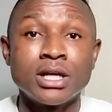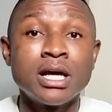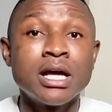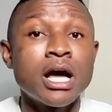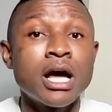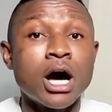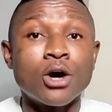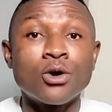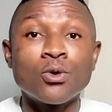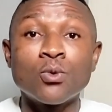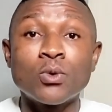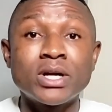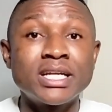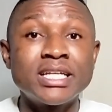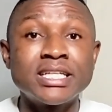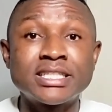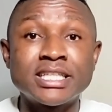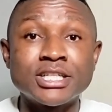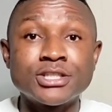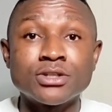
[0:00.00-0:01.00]
I don't want any
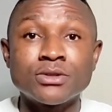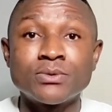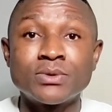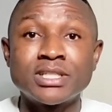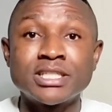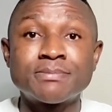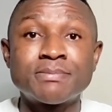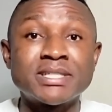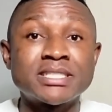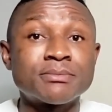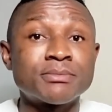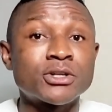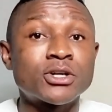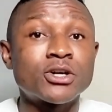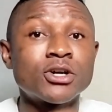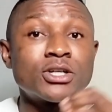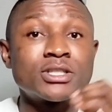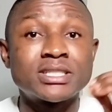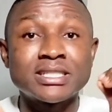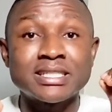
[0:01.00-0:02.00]
tension with this person
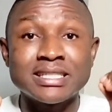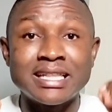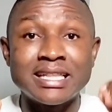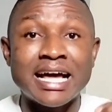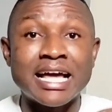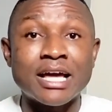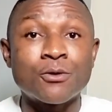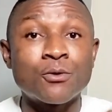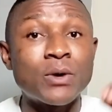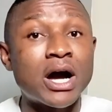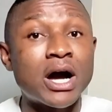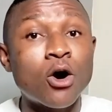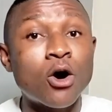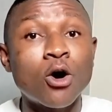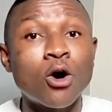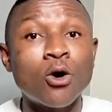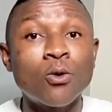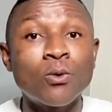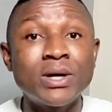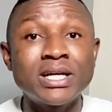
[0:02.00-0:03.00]
because like we are
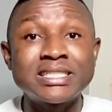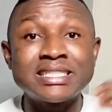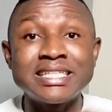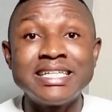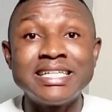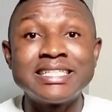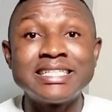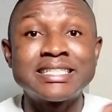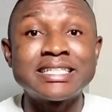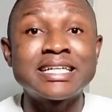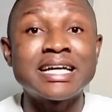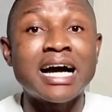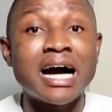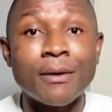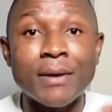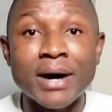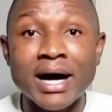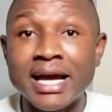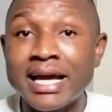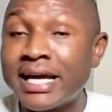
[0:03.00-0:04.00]
always eating
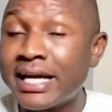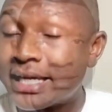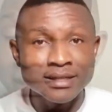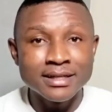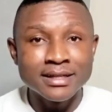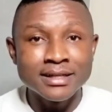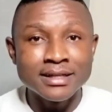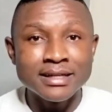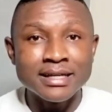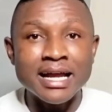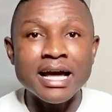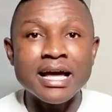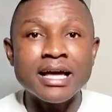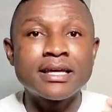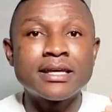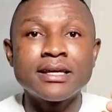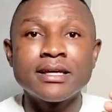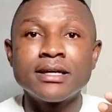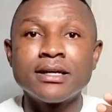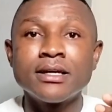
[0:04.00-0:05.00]
our head. Like
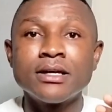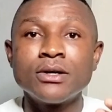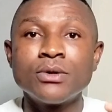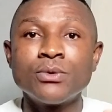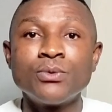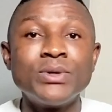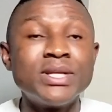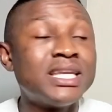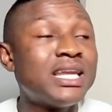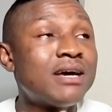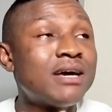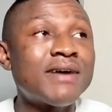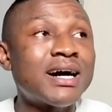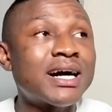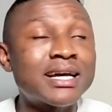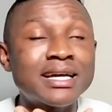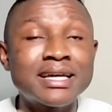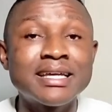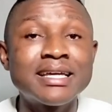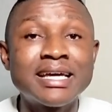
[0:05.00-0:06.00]
we
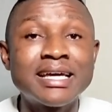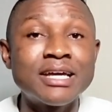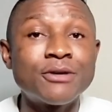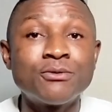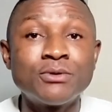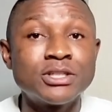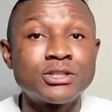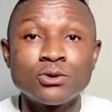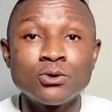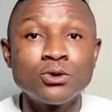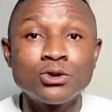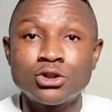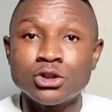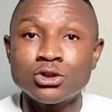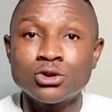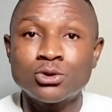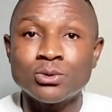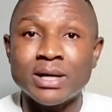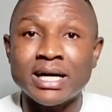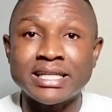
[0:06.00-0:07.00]
never get resolution
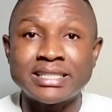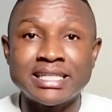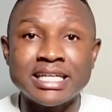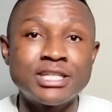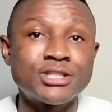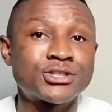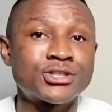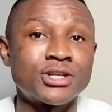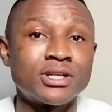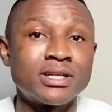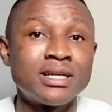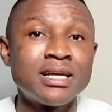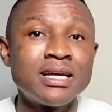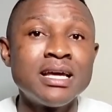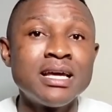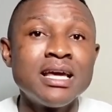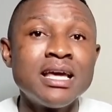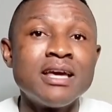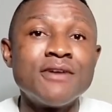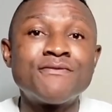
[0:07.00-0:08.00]
to our tension.
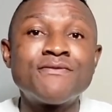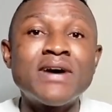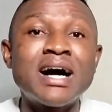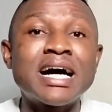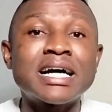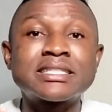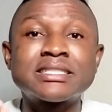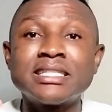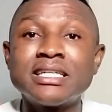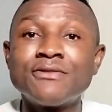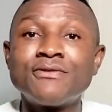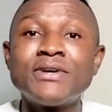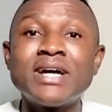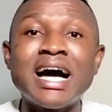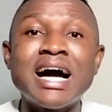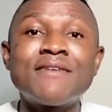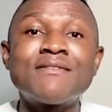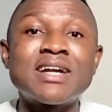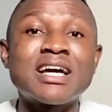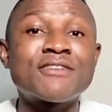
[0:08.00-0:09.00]
In fact, if you
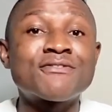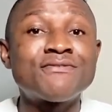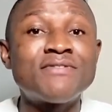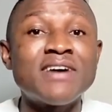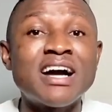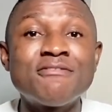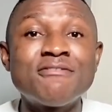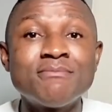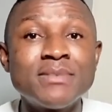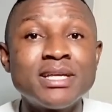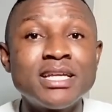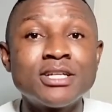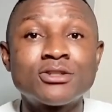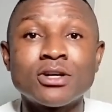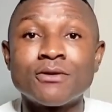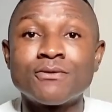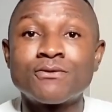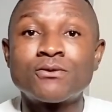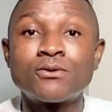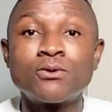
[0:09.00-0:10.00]
have like 5 minutes
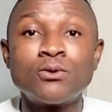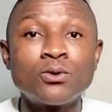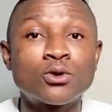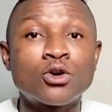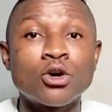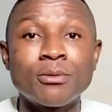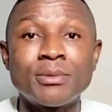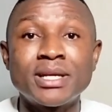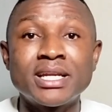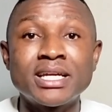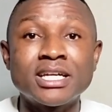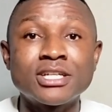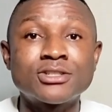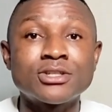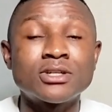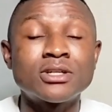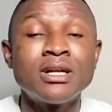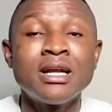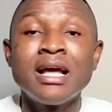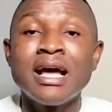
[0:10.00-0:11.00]
of good
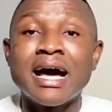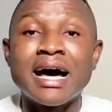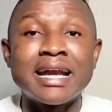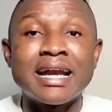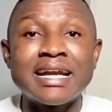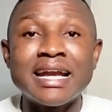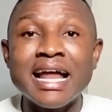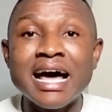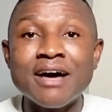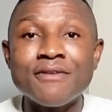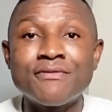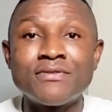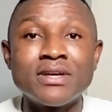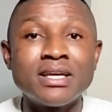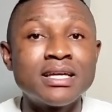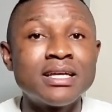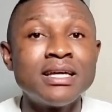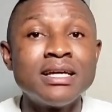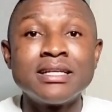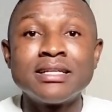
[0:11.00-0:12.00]
communication and
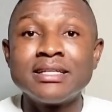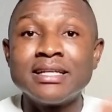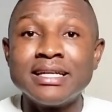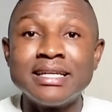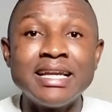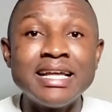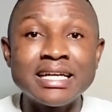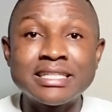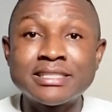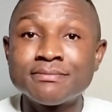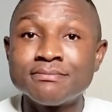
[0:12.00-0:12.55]
laughing, the next